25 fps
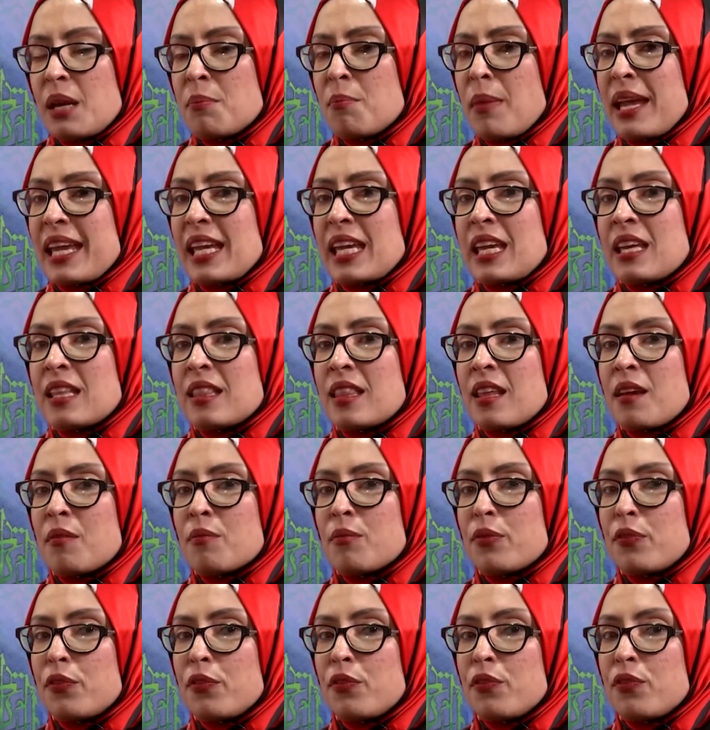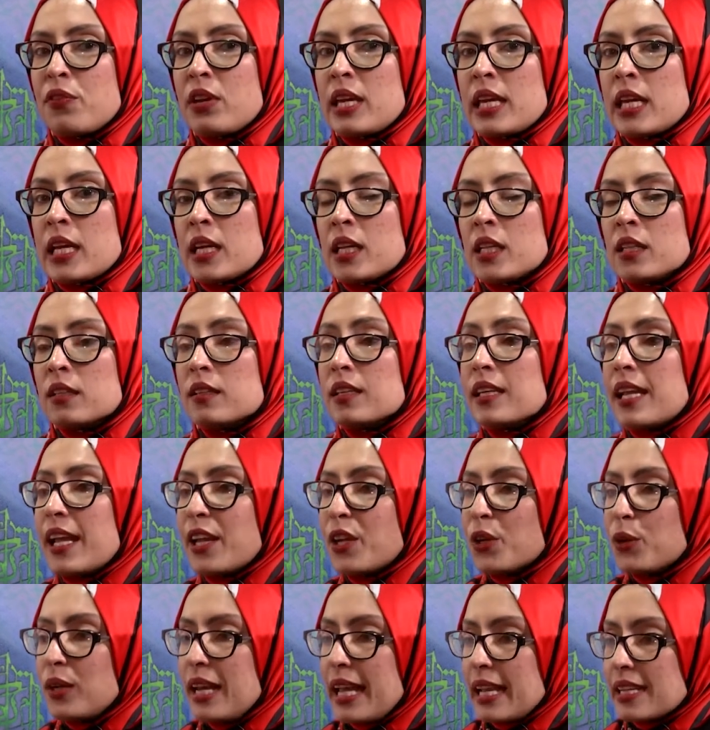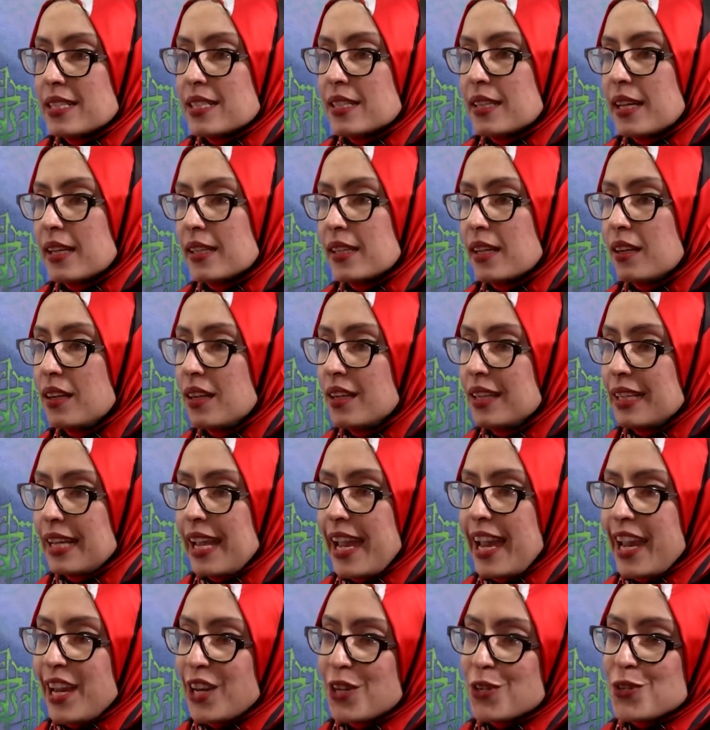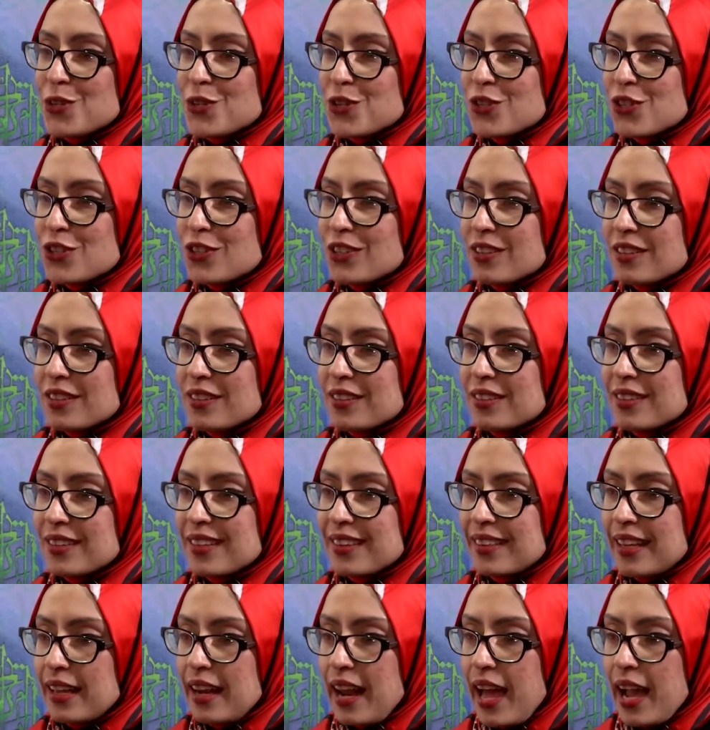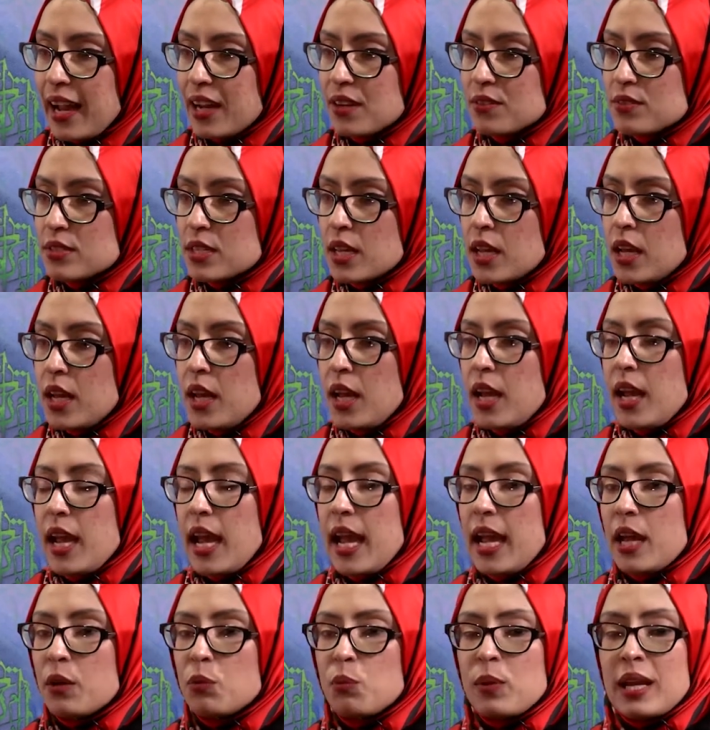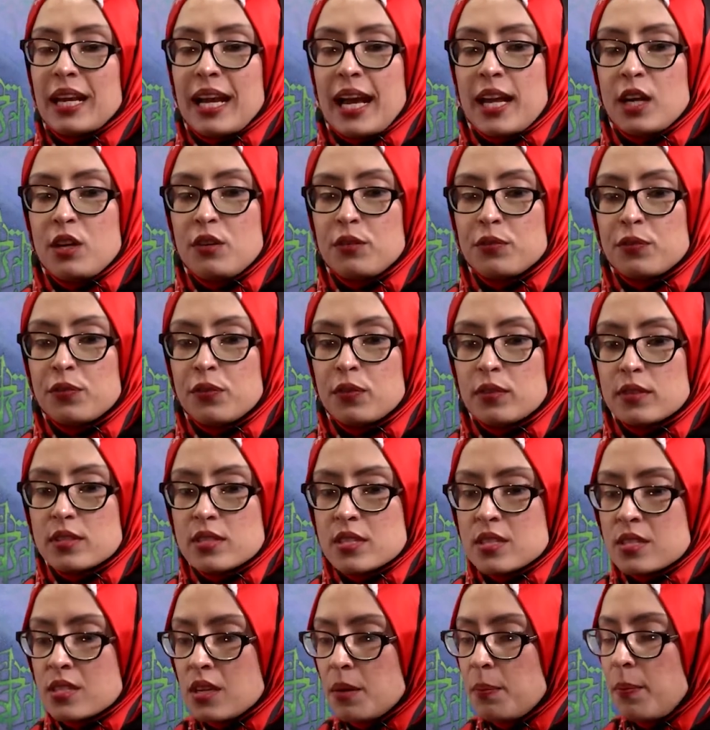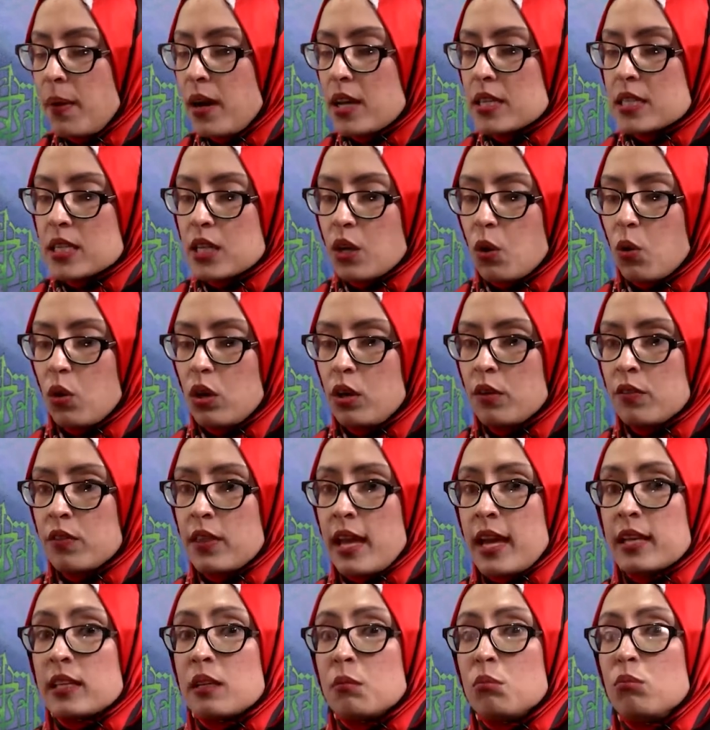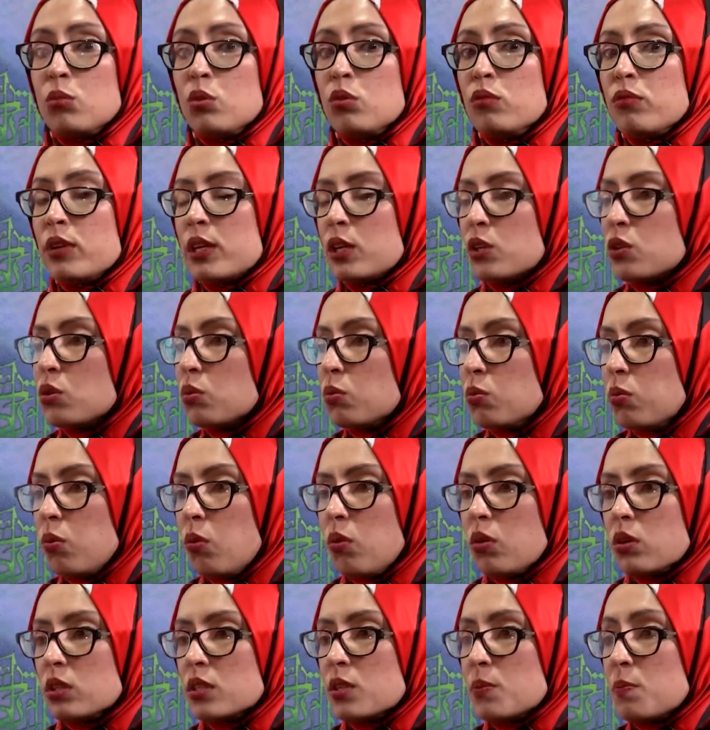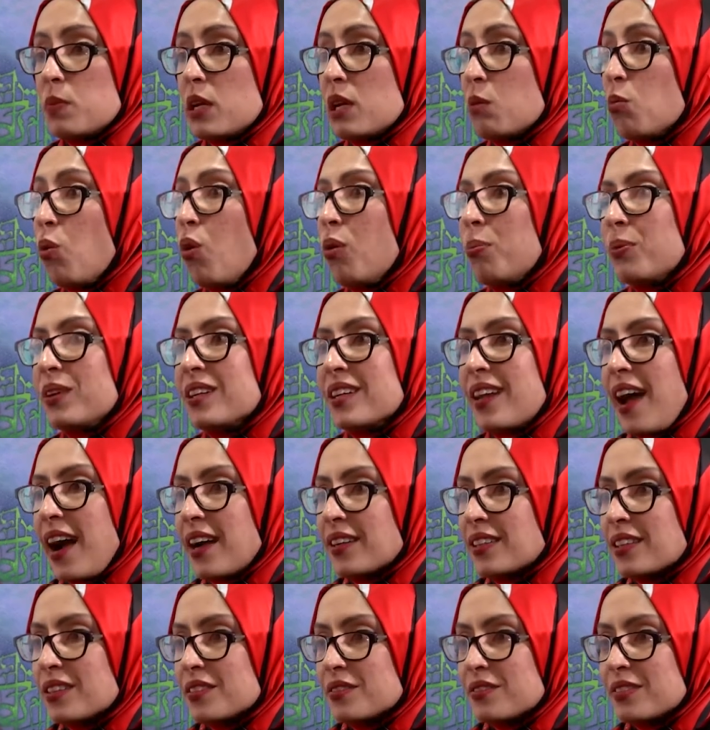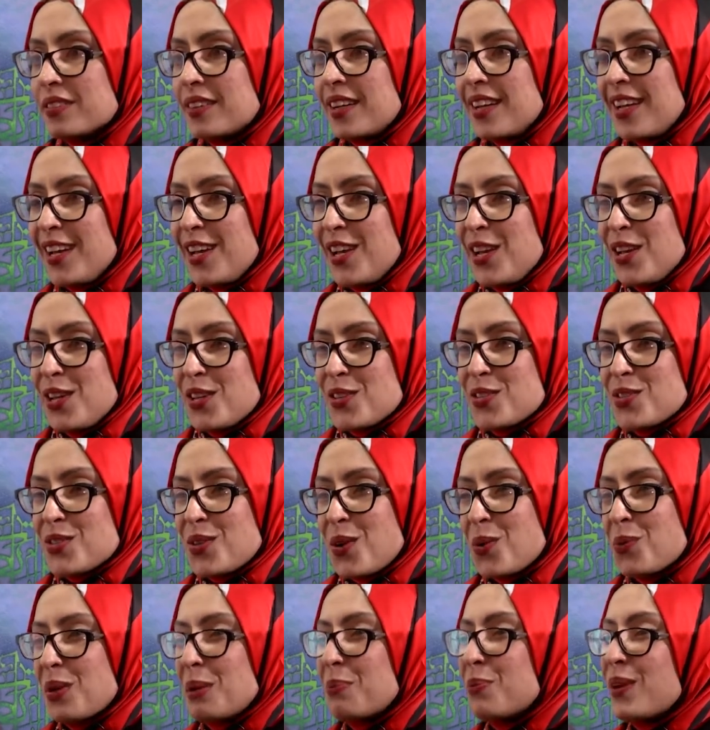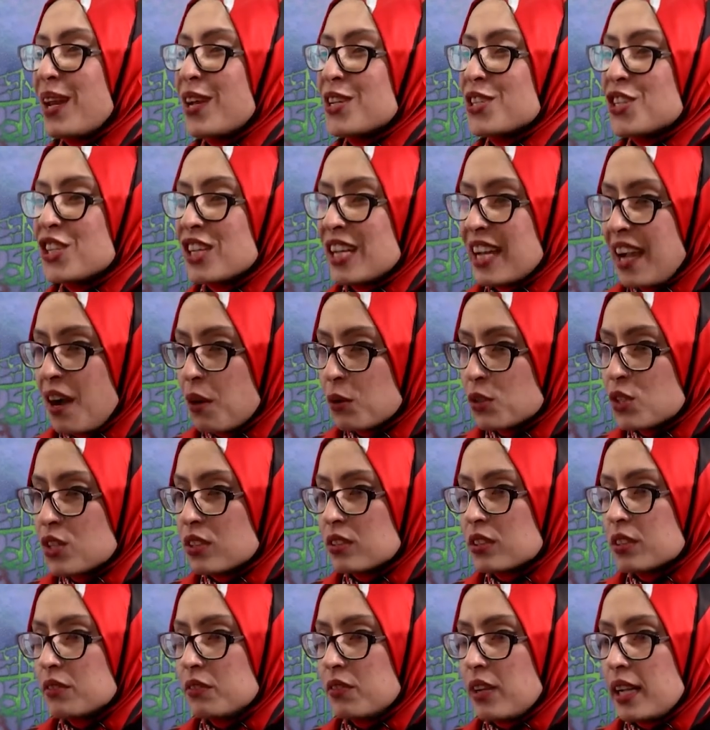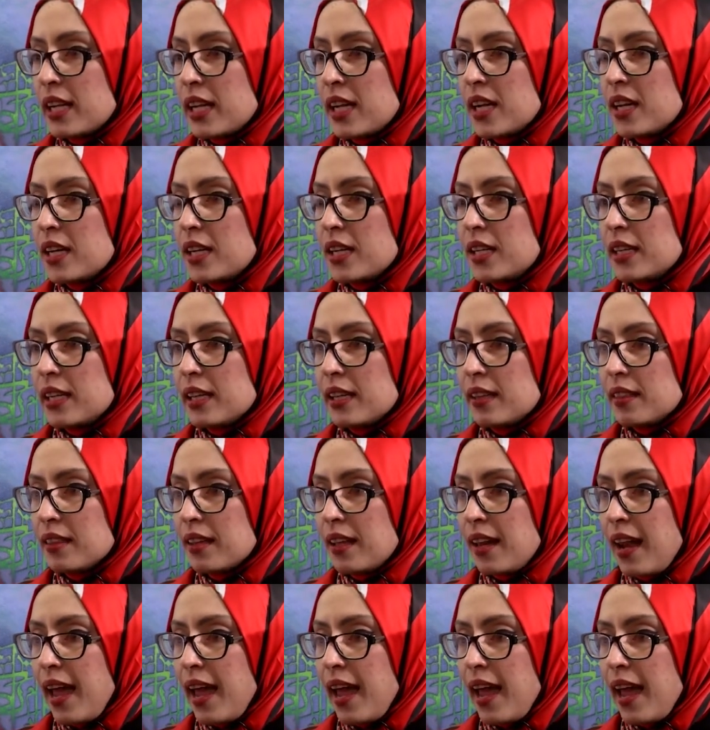making them feel regulated at an early age in mm. their mm-hmm. lives and we kind of surpassing all of that and moving towards being more productive yes. so we're pressuring our children very early in their